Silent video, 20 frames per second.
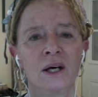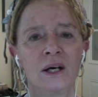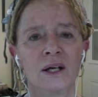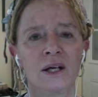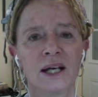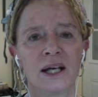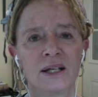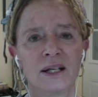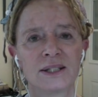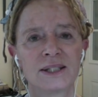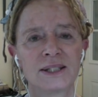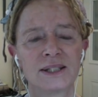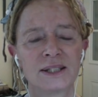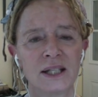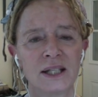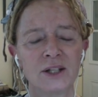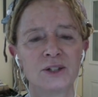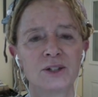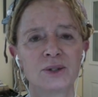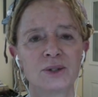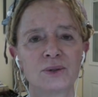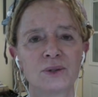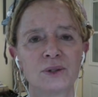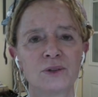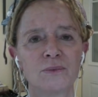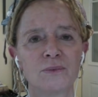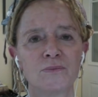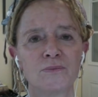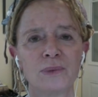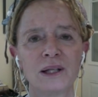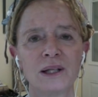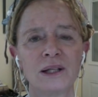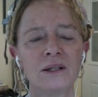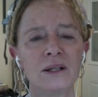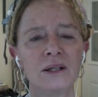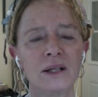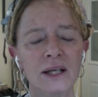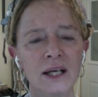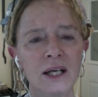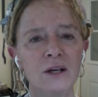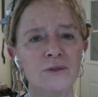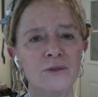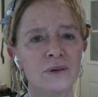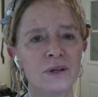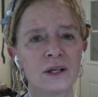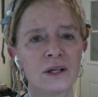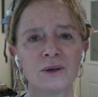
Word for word: that central belief in